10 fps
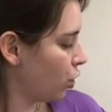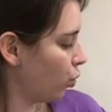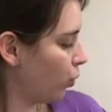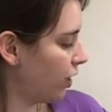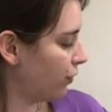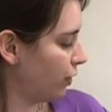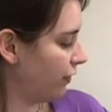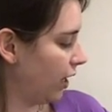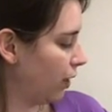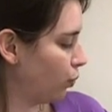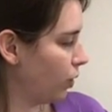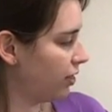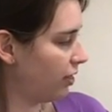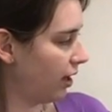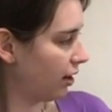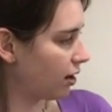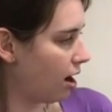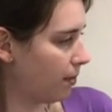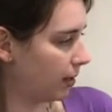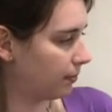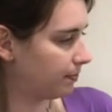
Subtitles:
What if we find one thing in common?